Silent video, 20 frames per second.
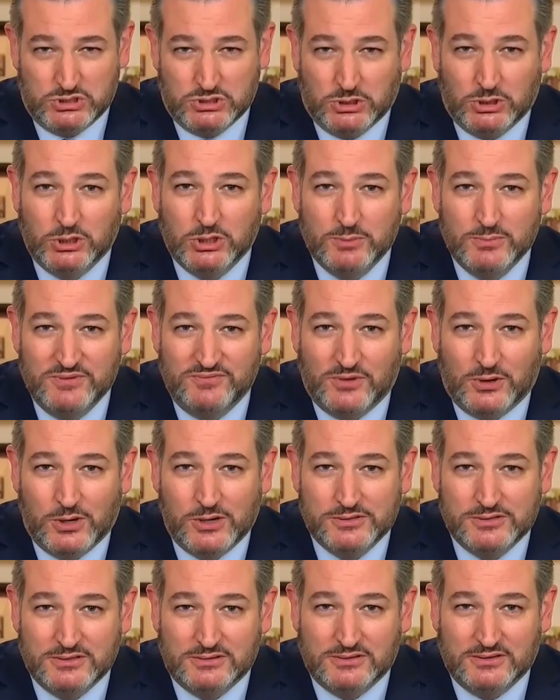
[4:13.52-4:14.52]
was a term of
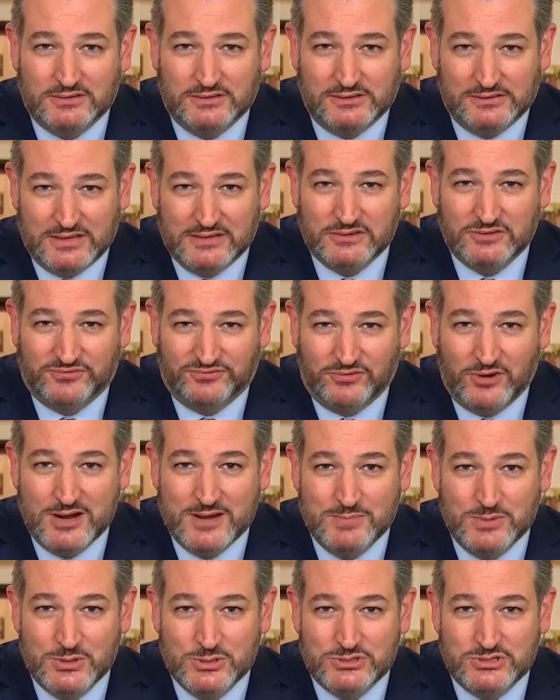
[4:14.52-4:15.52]
art that the, the, that the
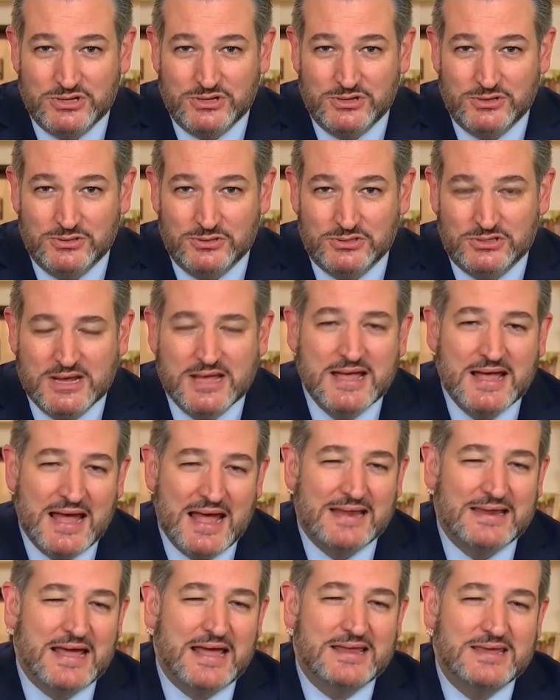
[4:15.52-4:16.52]
framers used.
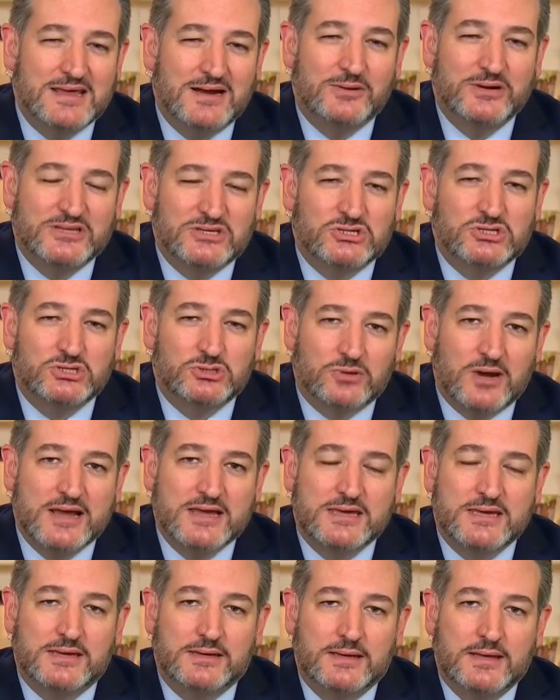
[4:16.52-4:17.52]
And, and, you know, it's
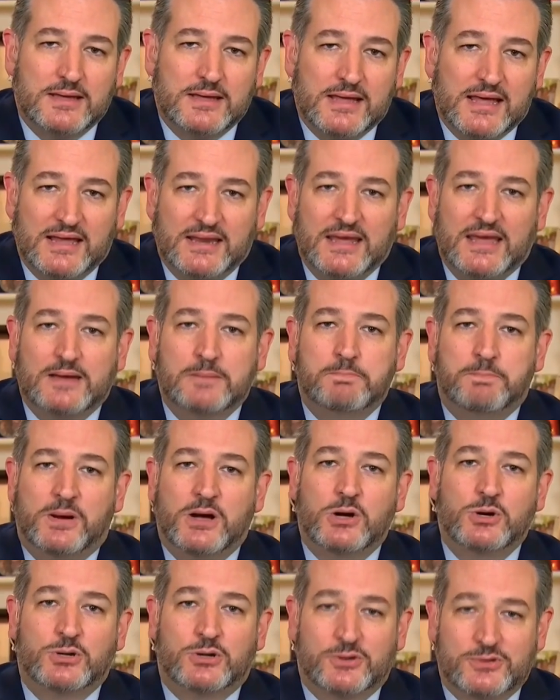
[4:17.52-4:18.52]
striking. In, in,
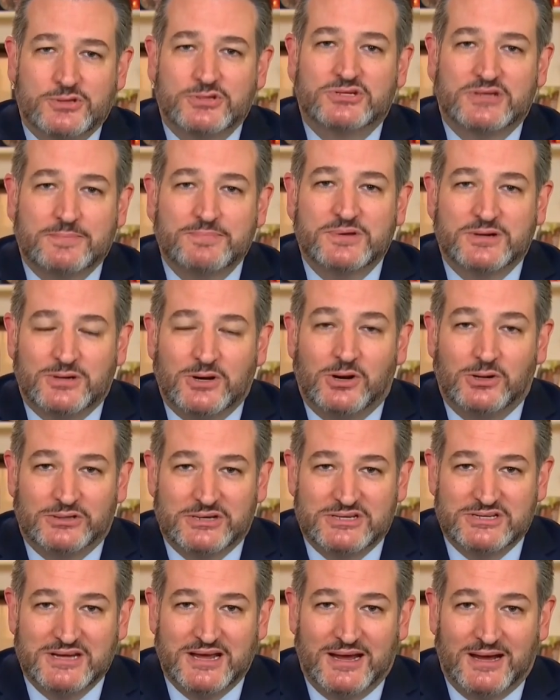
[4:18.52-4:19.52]
poker, there's something
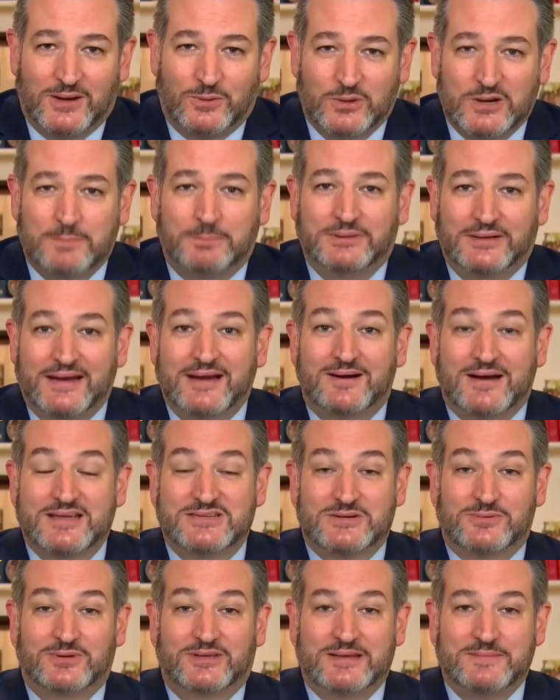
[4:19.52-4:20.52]
called a tell. When a player
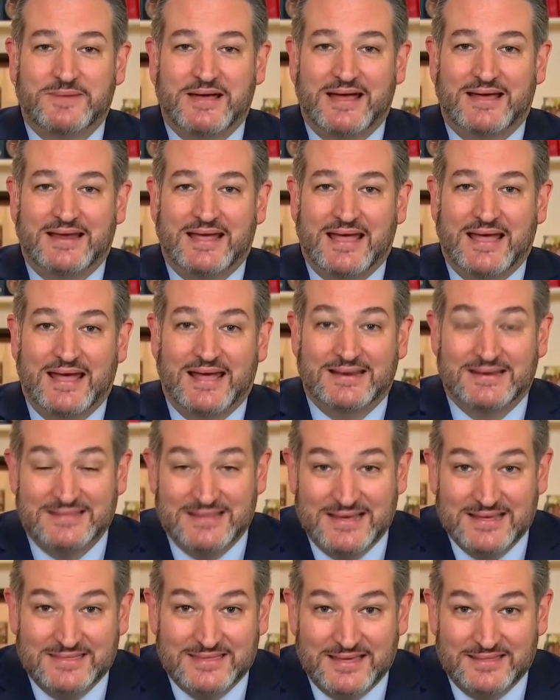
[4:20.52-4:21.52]
has a really bad hand
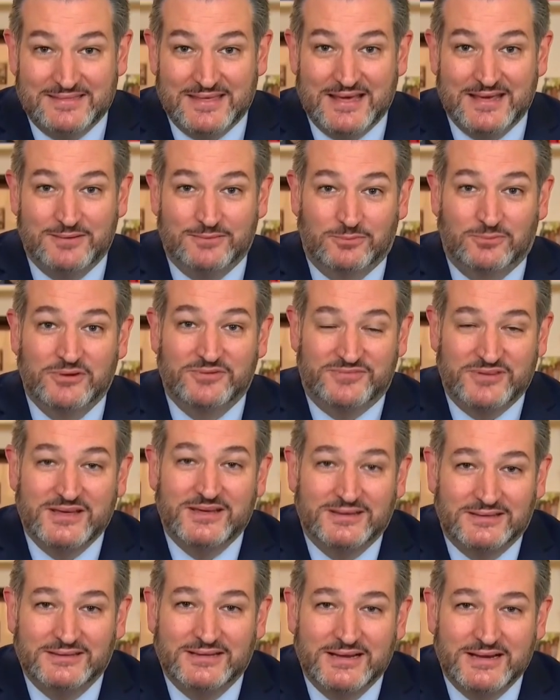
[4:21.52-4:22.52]
and they, they, they
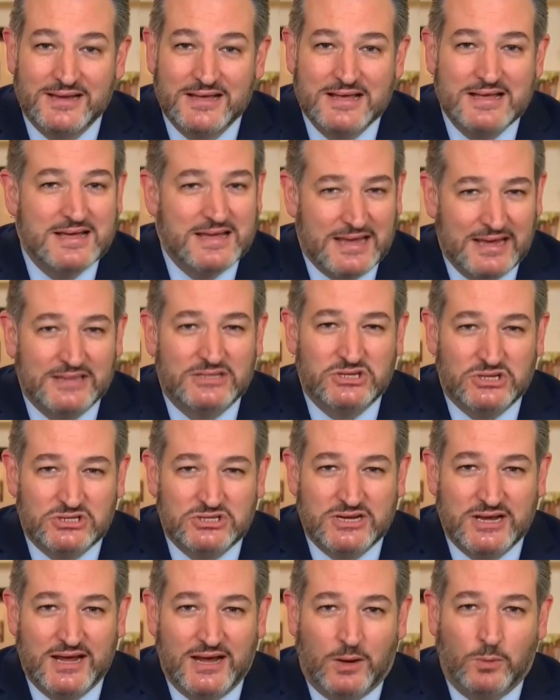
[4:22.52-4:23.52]
reveal it, yeah. it's a
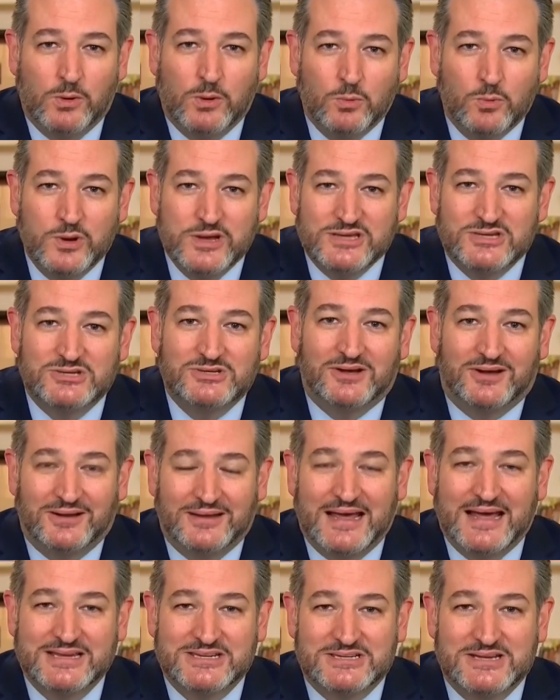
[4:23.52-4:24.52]
tell. What we saw
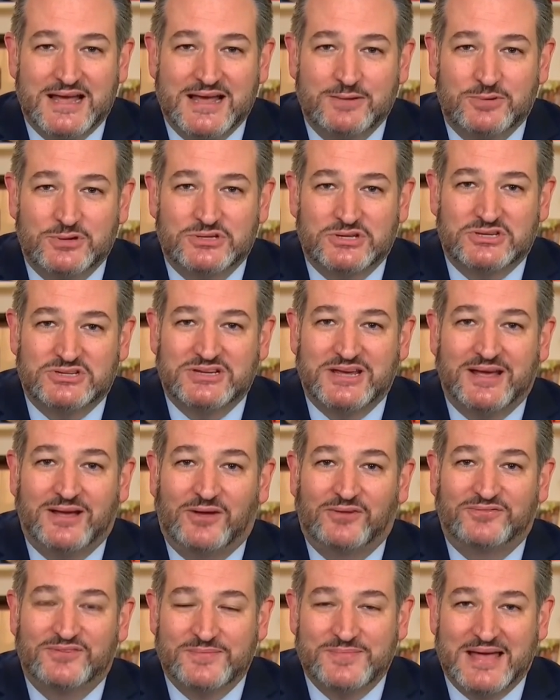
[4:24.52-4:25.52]
last night was a
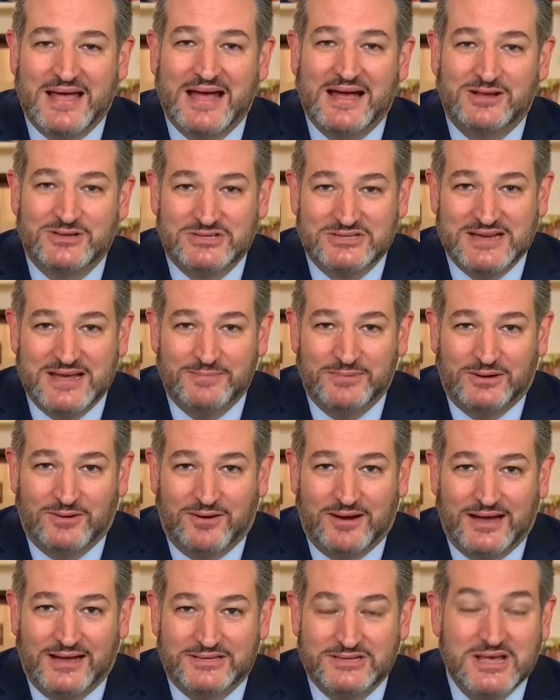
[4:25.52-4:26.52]
tell from the House
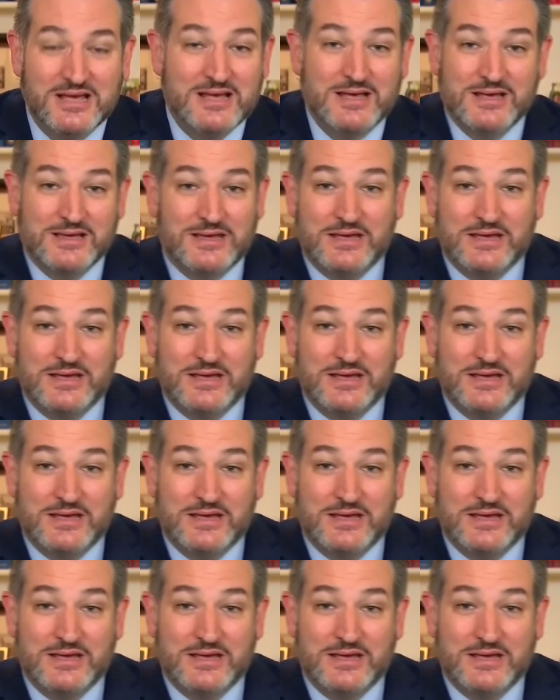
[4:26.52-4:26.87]
Democrats.